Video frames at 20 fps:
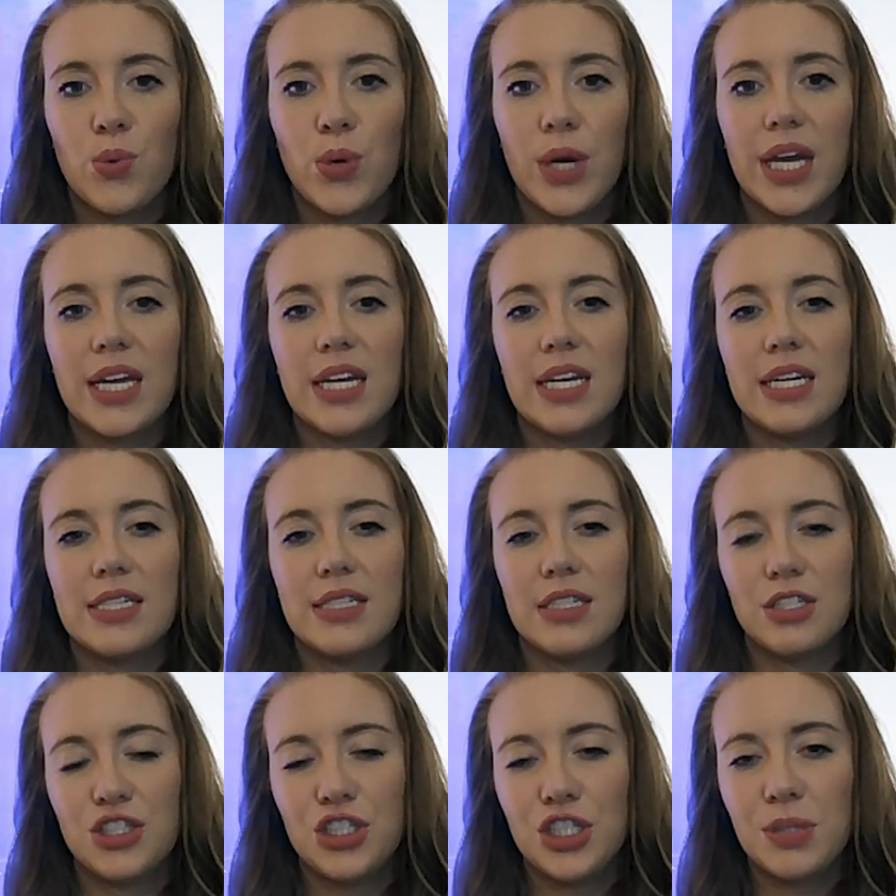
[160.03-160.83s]
WAN
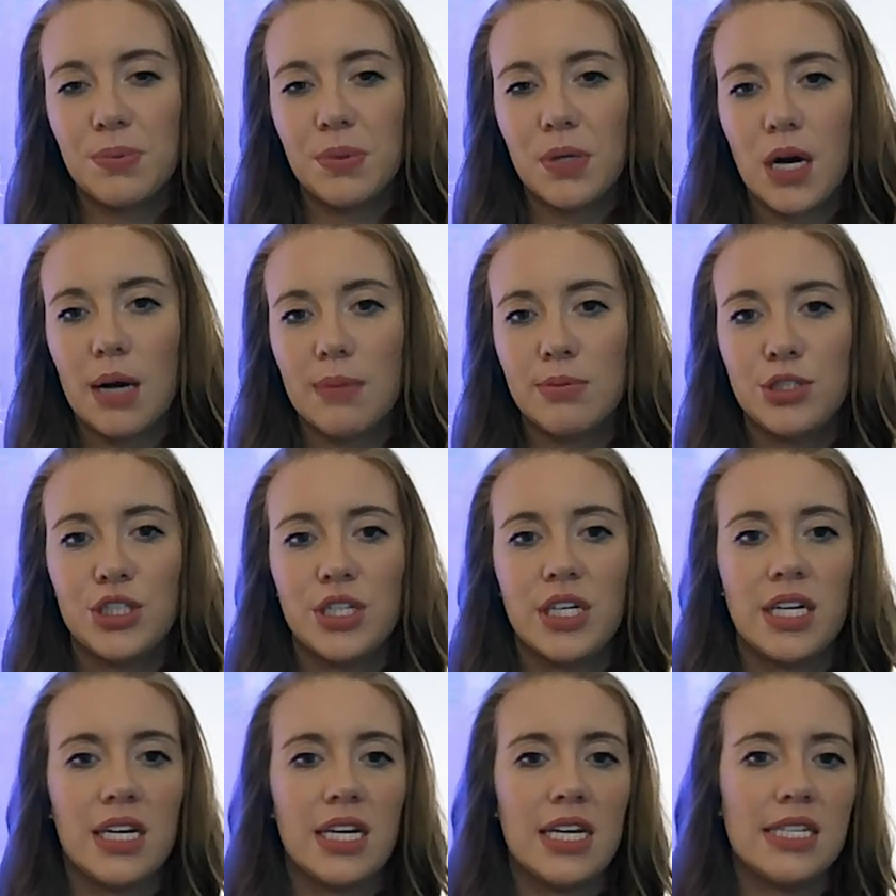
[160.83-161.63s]
is a cheaper
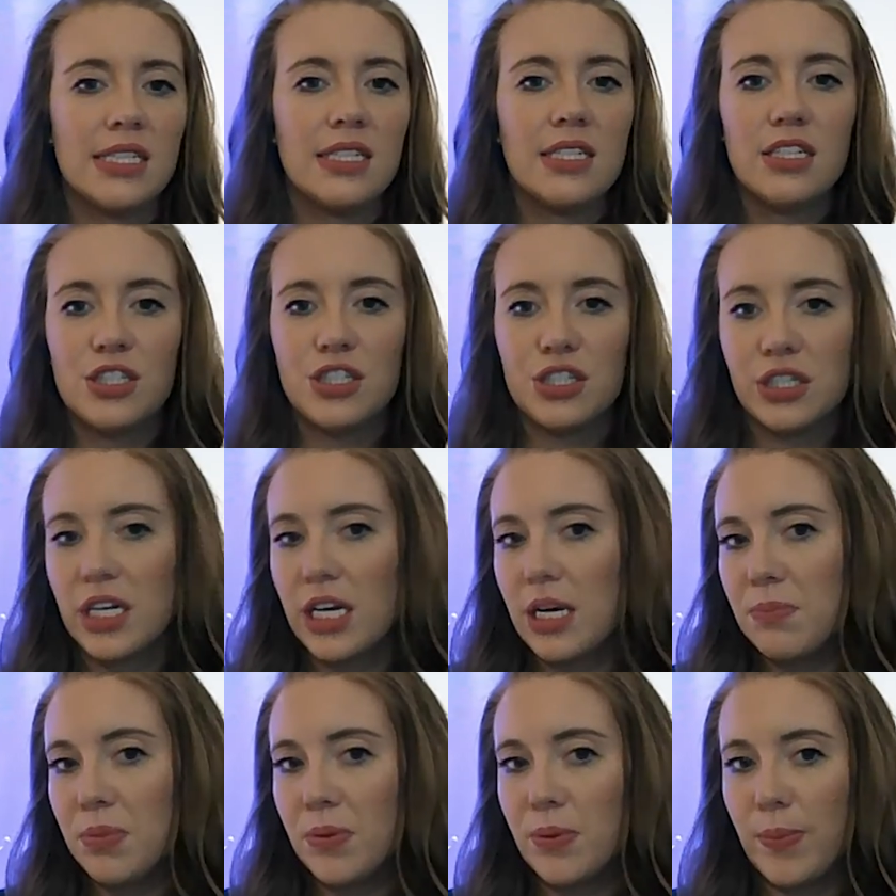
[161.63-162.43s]
option, it's easier
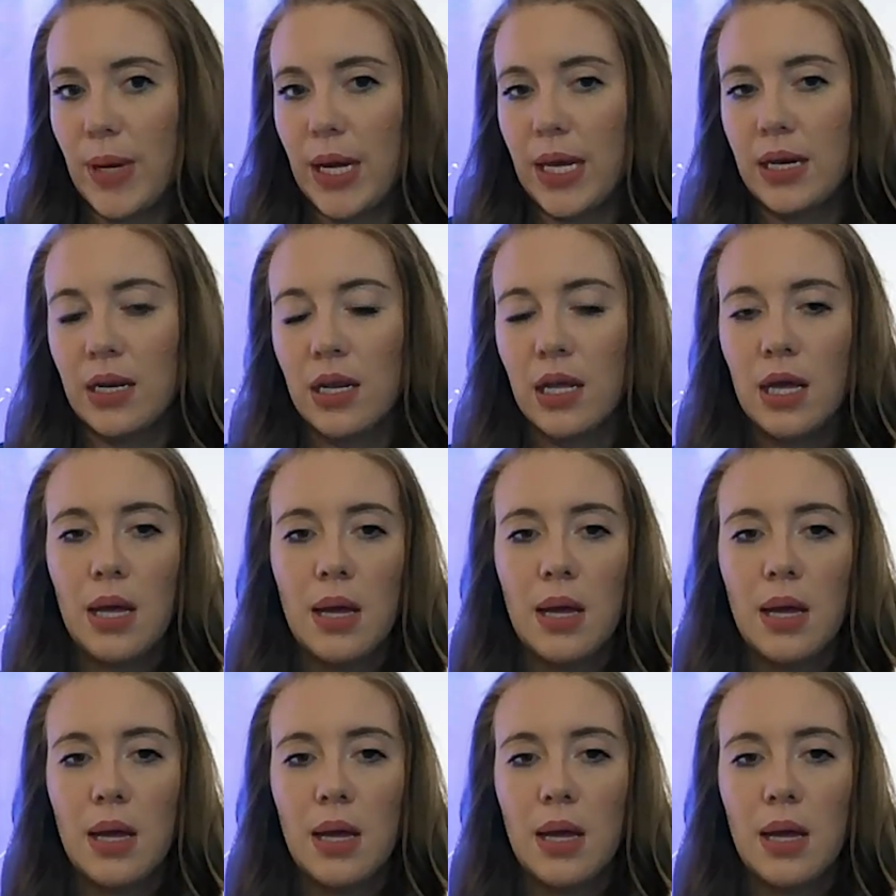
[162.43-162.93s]
to implement,